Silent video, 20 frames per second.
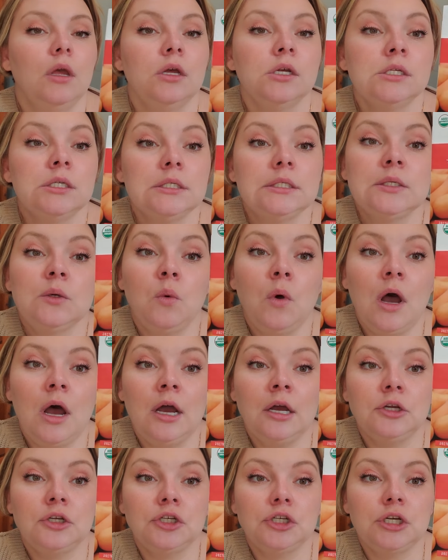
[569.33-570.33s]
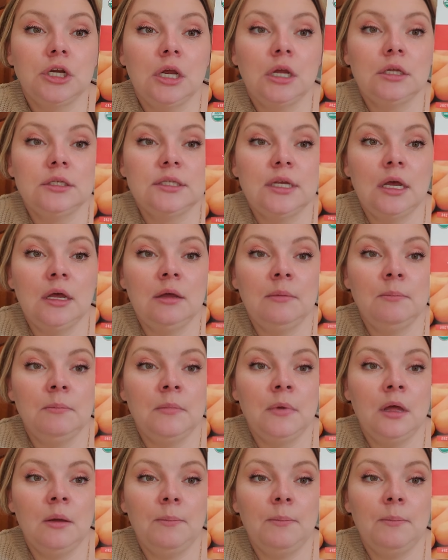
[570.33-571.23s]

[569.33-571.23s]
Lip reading: Squash, some